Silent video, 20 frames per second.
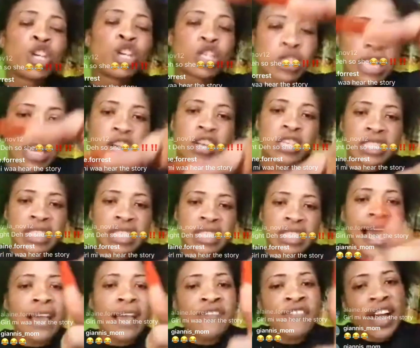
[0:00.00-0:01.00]
And that me just
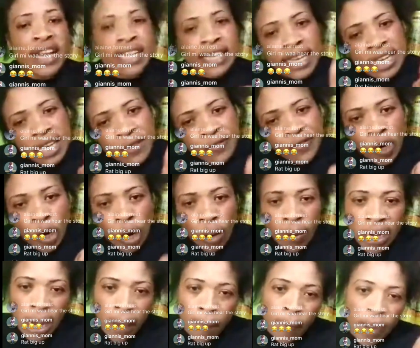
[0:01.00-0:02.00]
going to say, Ivany
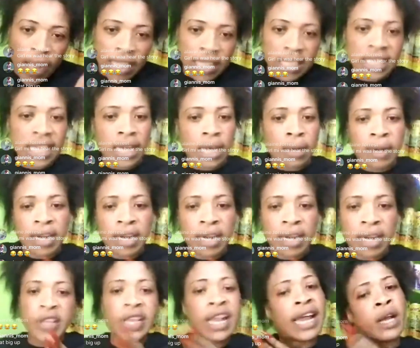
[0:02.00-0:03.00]
need to come at the
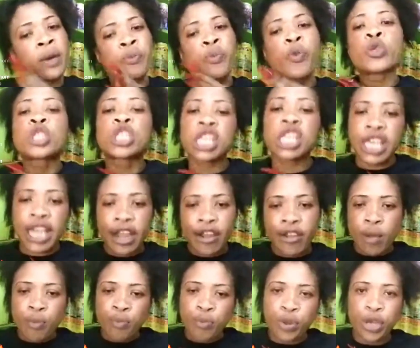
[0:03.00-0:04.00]
party and about feel like a
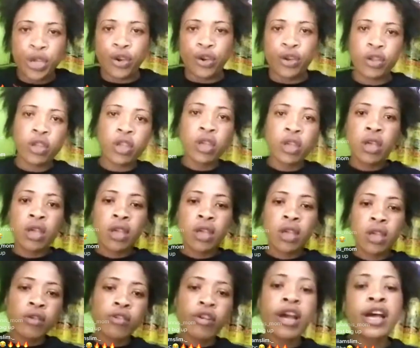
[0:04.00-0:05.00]
pussy can't ramp with you.
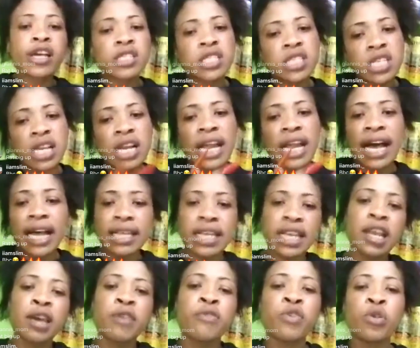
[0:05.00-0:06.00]
Rasta,
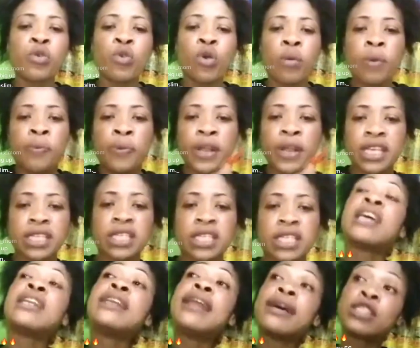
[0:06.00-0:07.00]
they never know
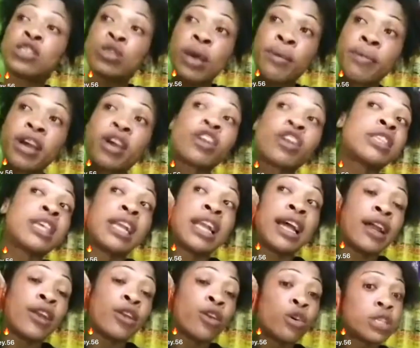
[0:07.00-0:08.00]
my place. That's why I'm
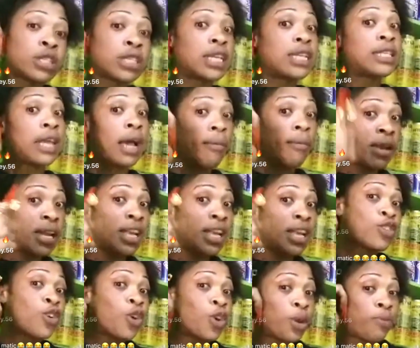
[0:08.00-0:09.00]
going to tell her I know, say,
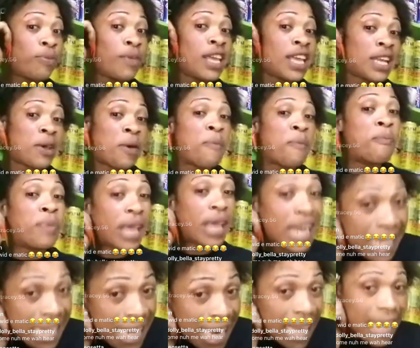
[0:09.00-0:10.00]
Tamil is going to be in
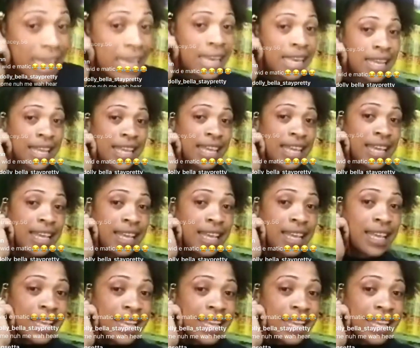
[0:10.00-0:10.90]
the building.